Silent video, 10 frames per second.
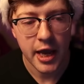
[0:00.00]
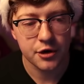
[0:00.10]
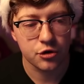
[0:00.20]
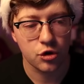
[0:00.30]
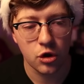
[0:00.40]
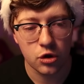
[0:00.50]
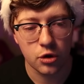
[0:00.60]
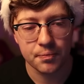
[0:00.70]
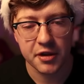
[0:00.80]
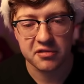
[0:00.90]
And your
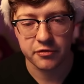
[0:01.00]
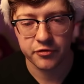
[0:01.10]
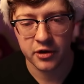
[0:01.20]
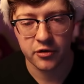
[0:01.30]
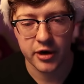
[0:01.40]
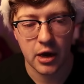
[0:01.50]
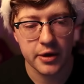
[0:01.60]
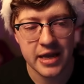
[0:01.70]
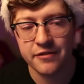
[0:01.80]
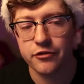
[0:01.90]
goal is to figure
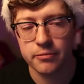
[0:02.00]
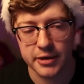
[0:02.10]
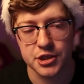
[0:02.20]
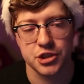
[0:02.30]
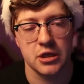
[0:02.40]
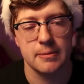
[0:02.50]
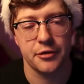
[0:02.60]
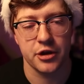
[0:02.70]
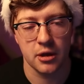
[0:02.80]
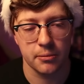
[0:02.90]
out information
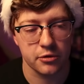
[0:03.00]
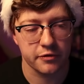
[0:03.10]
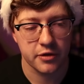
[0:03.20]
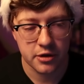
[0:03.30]
about the number